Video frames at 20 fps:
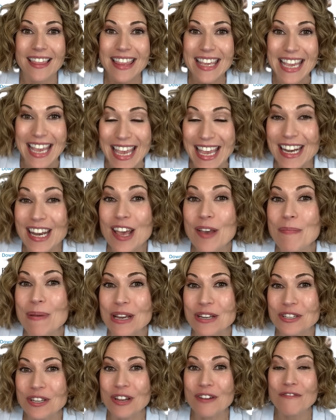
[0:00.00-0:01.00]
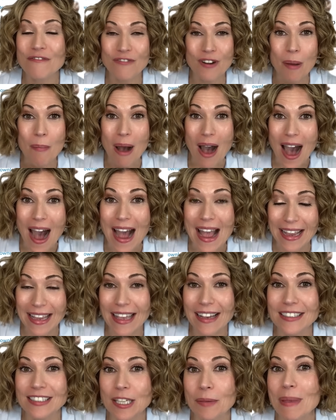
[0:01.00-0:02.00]
The inhibition from high
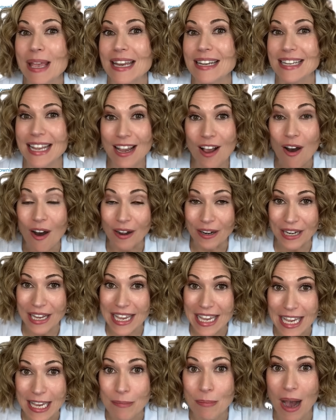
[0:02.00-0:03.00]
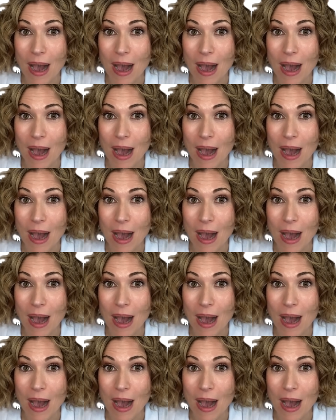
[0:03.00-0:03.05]
calcium intake on heme